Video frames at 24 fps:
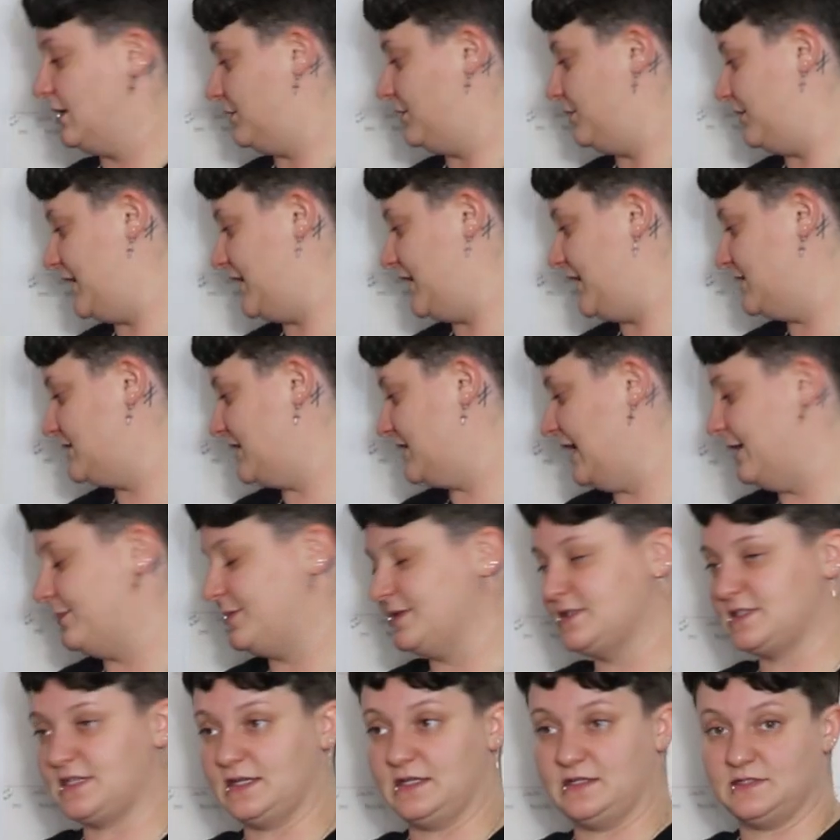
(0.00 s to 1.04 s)
the heat tape
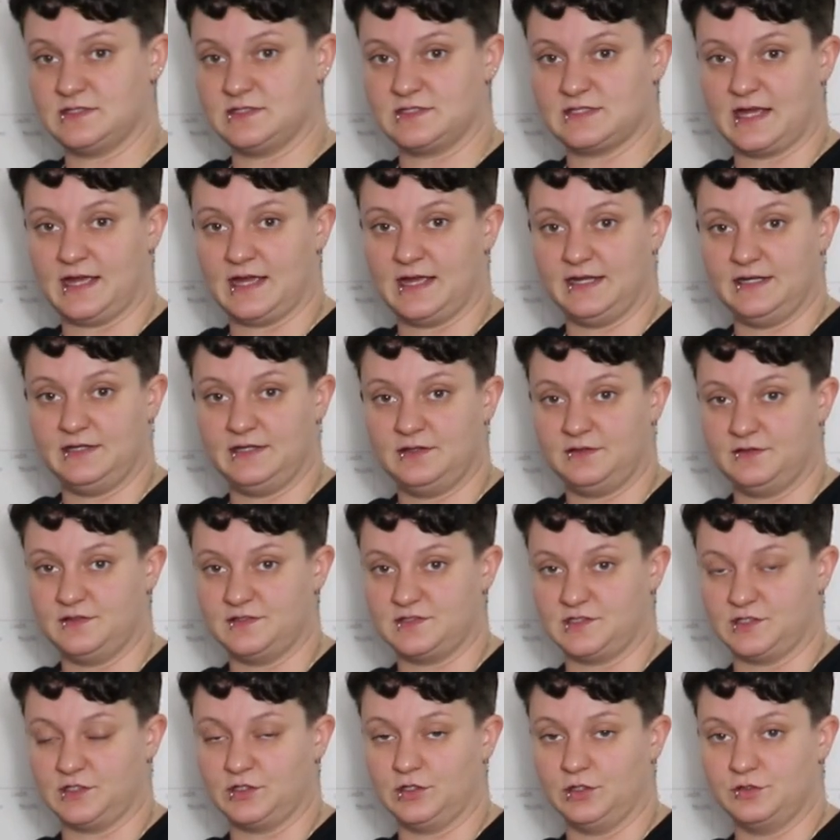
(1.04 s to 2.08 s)
is inside
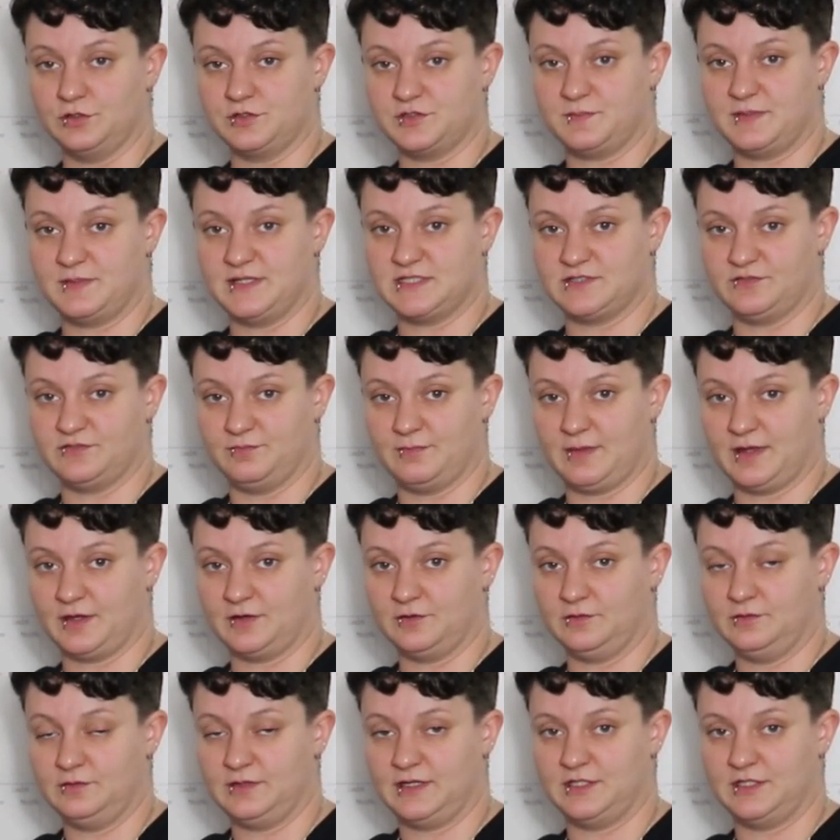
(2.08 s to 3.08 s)
this enclosed piece of metal,